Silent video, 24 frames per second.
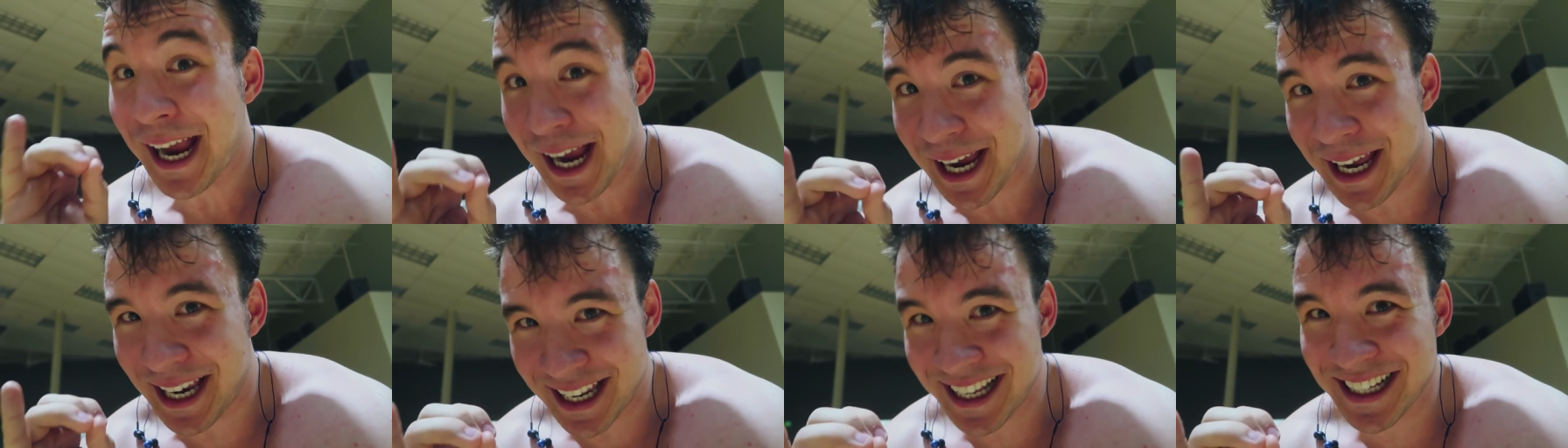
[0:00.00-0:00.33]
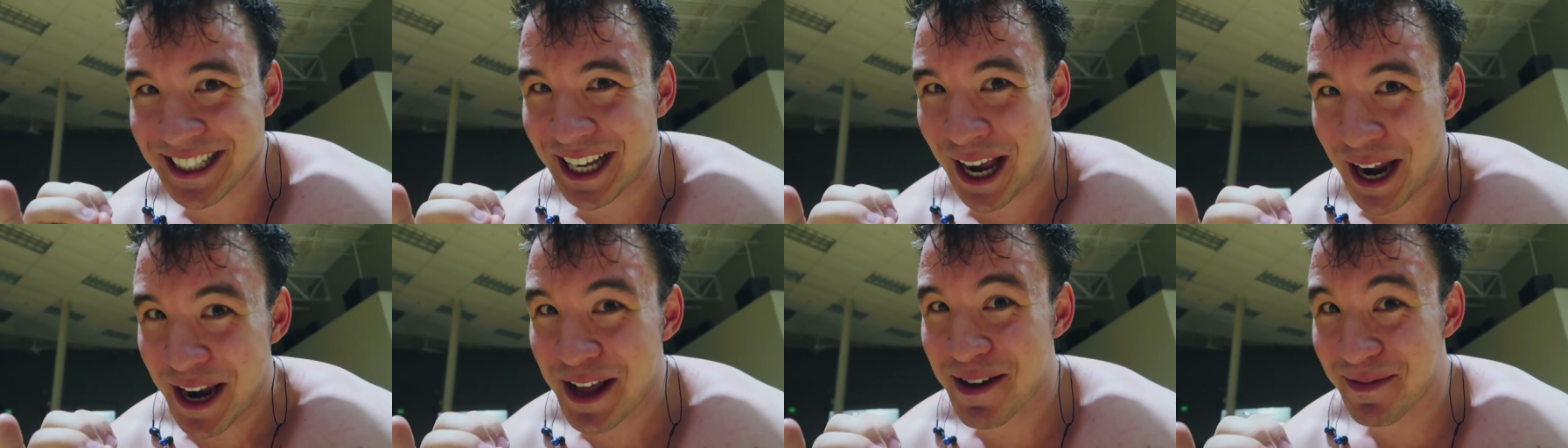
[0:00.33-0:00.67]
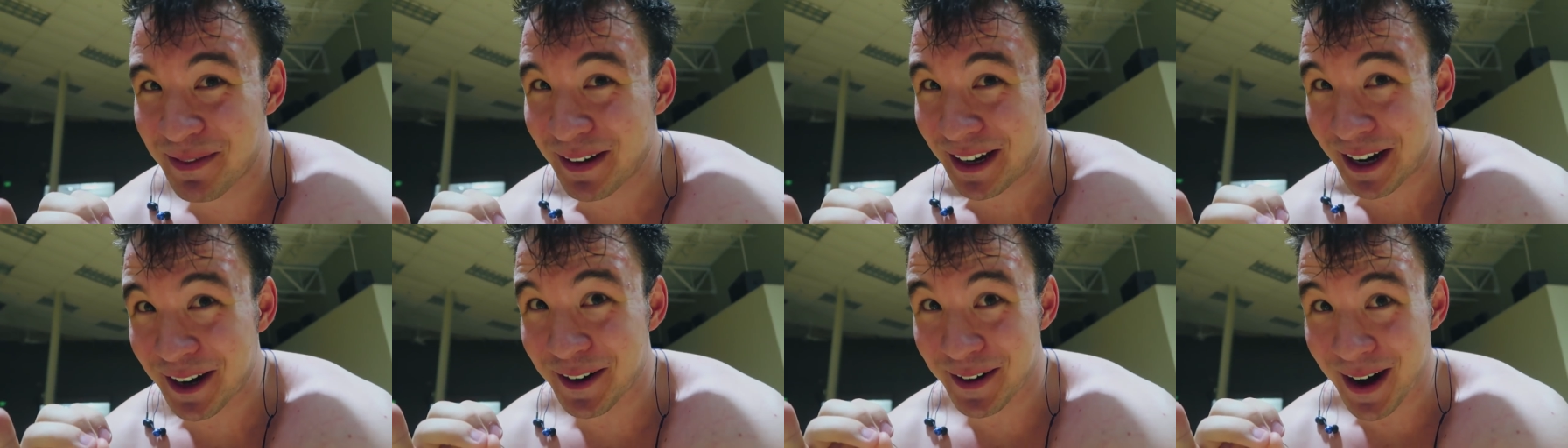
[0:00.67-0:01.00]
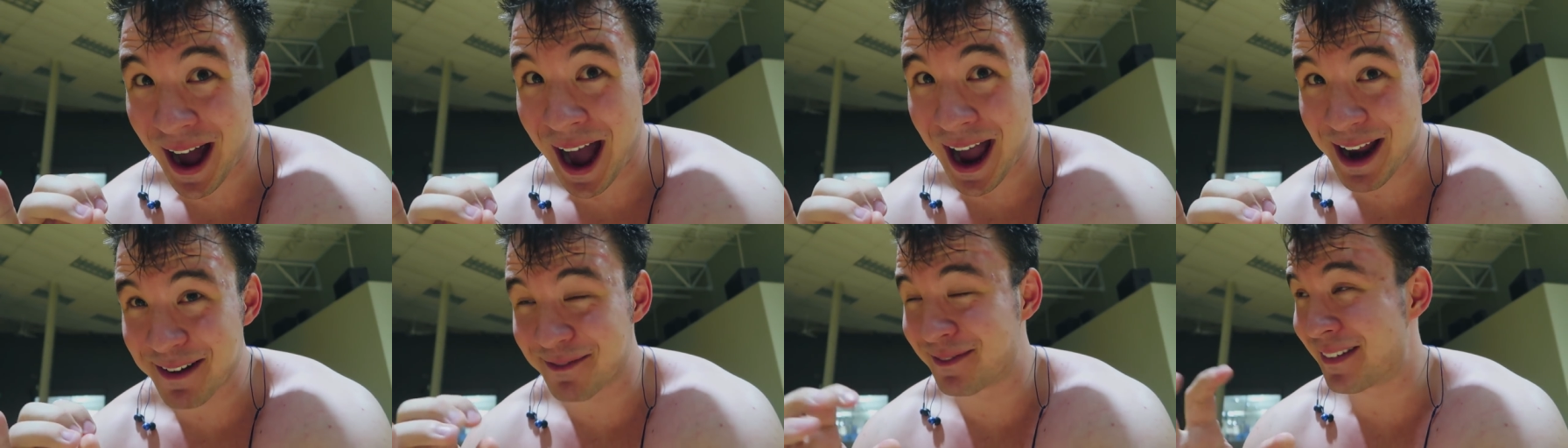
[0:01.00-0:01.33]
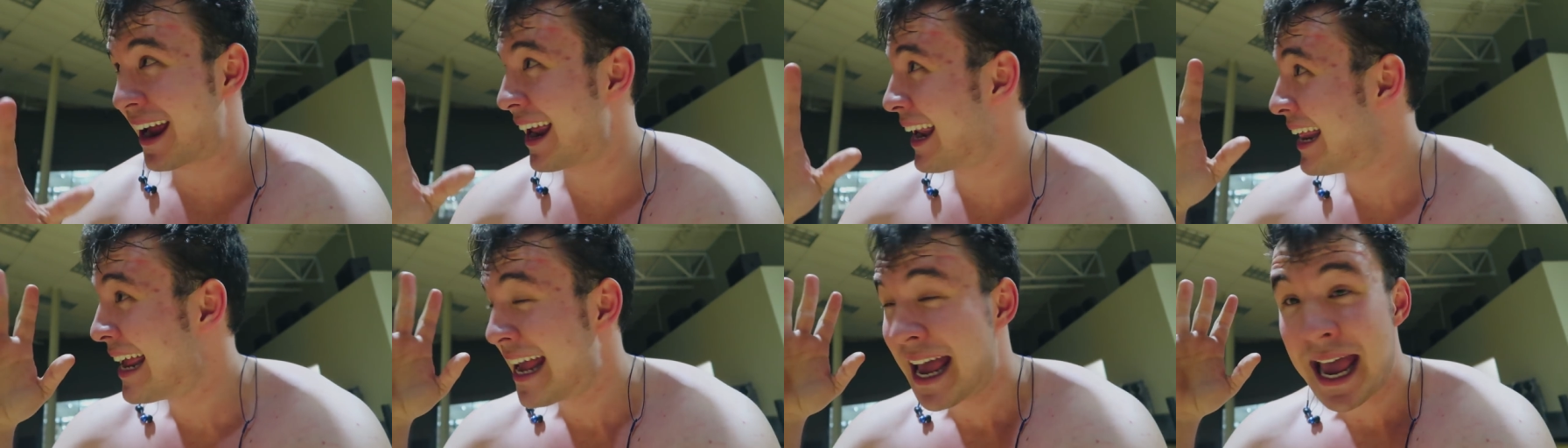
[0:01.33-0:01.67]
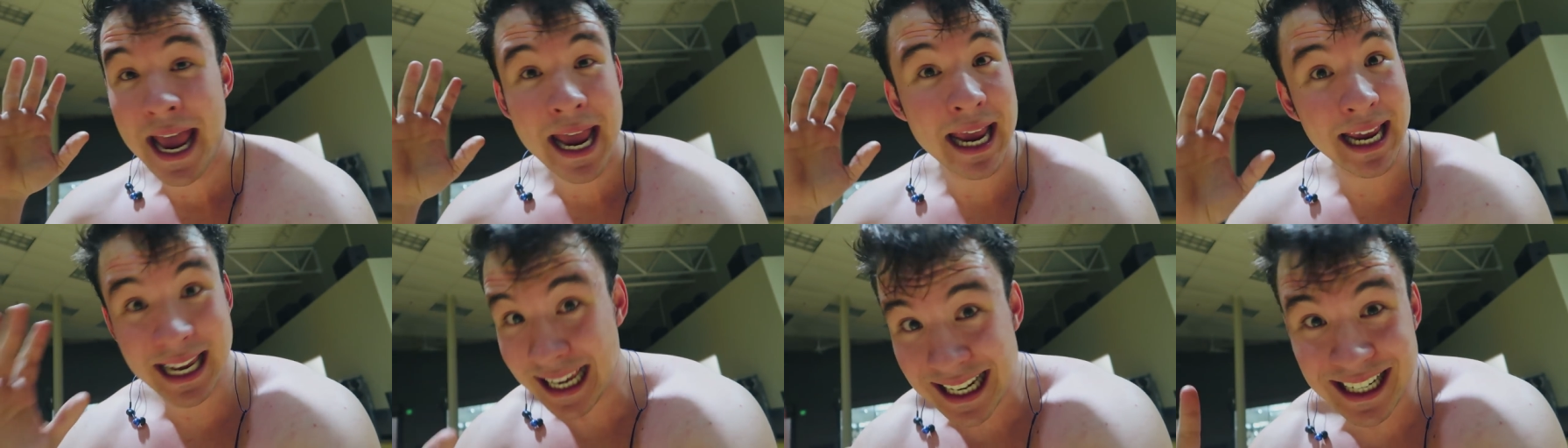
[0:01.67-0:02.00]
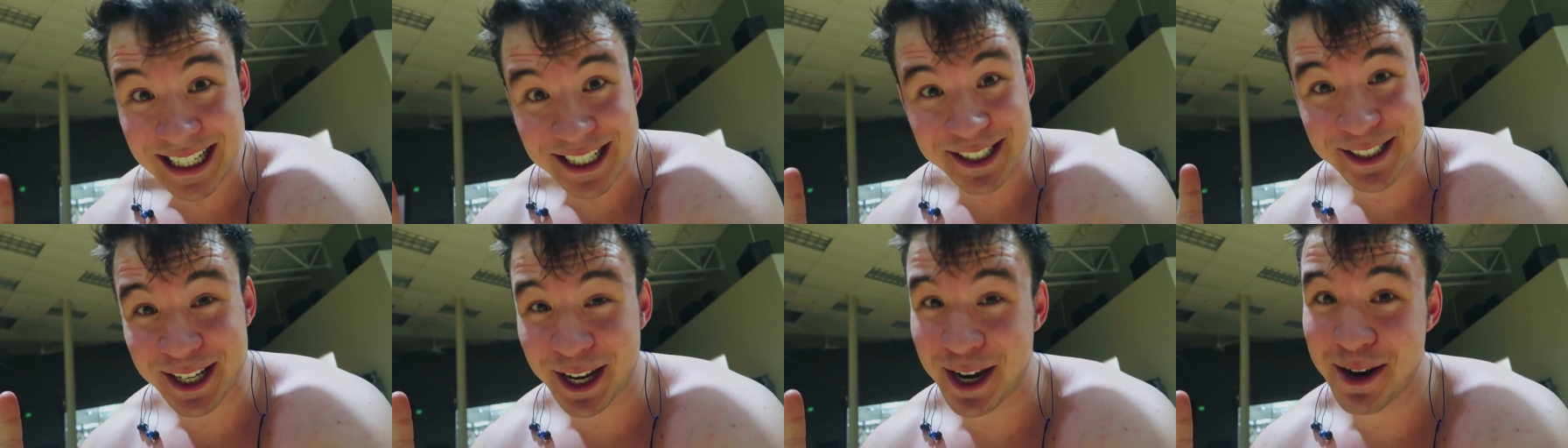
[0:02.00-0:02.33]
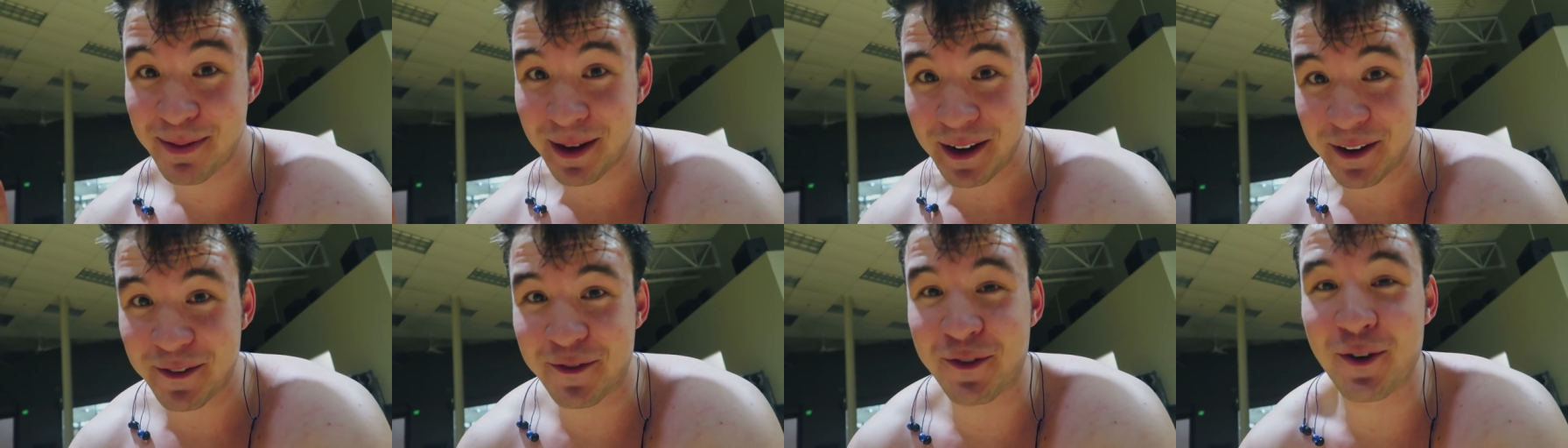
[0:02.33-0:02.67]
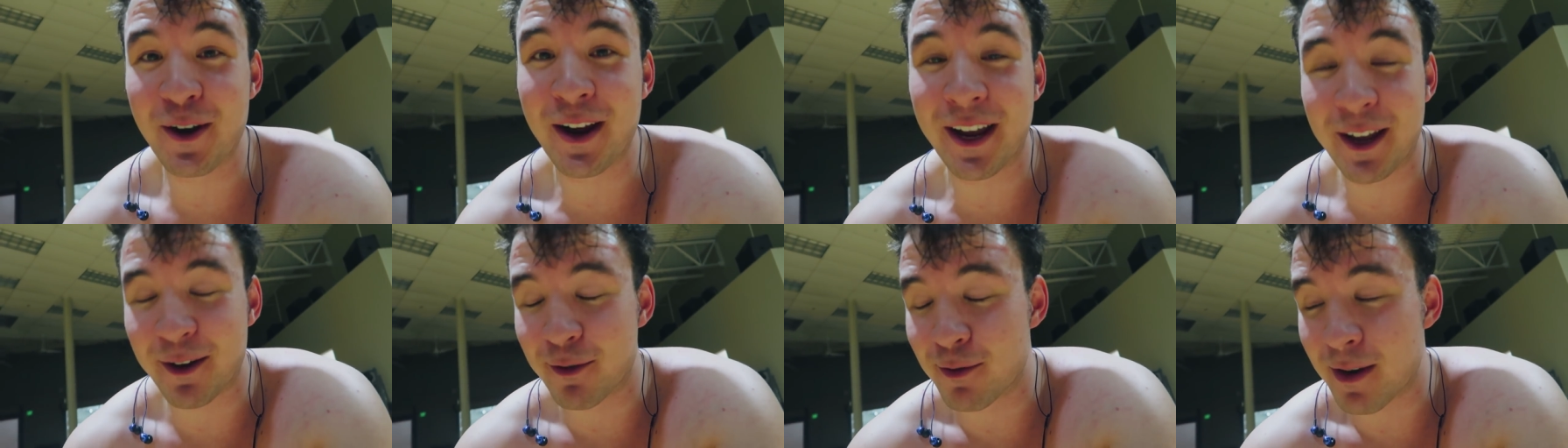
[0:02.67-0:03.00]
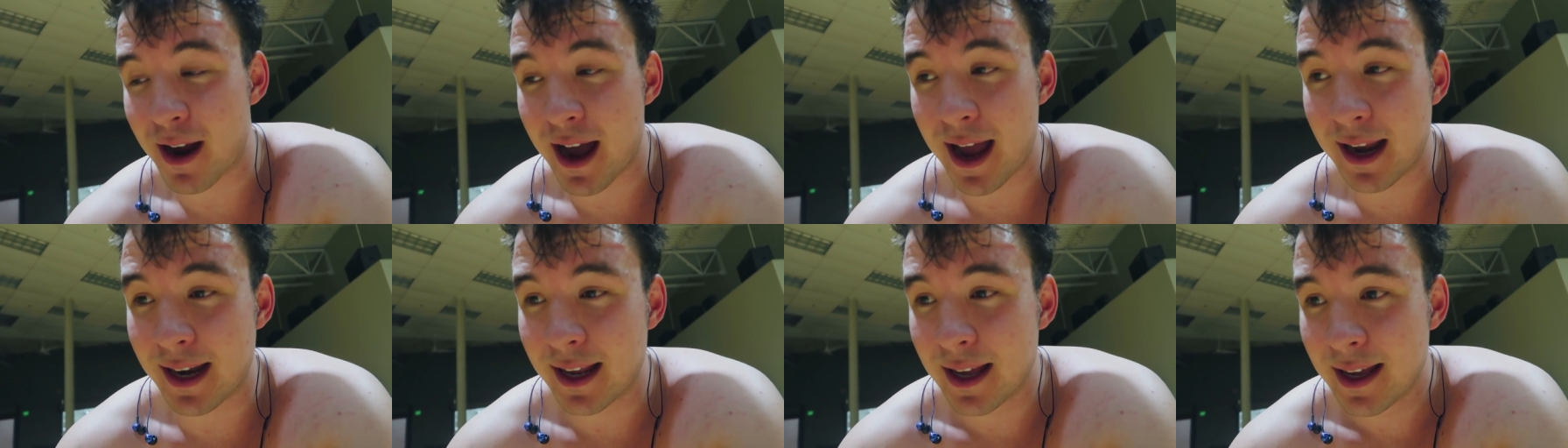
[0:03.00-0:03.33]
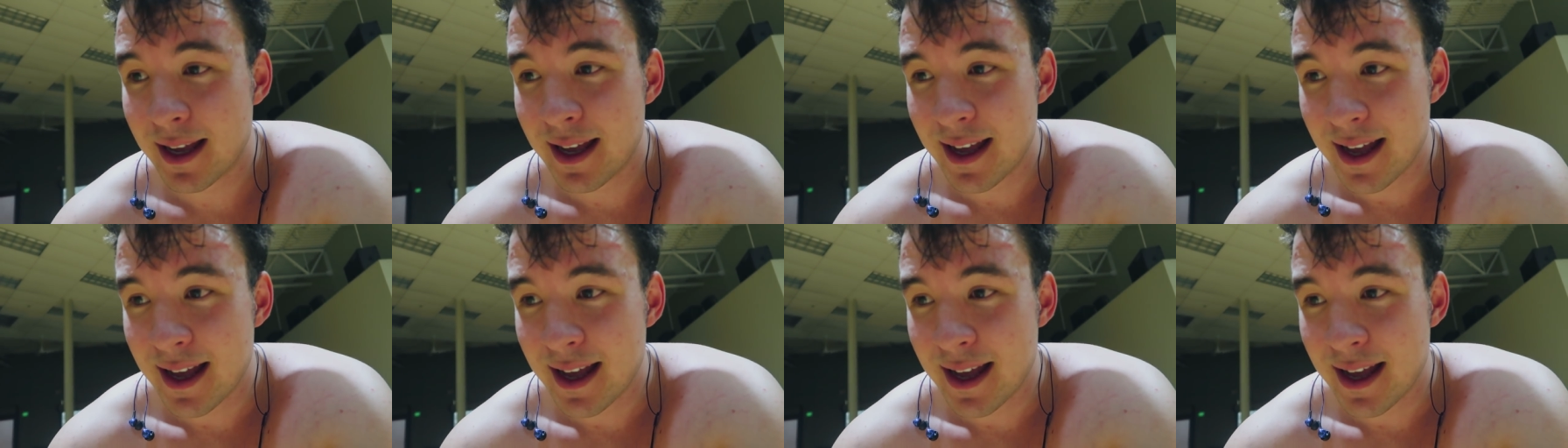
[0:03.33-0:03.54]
it is gonna be a ride man it is gonna be a freaking ride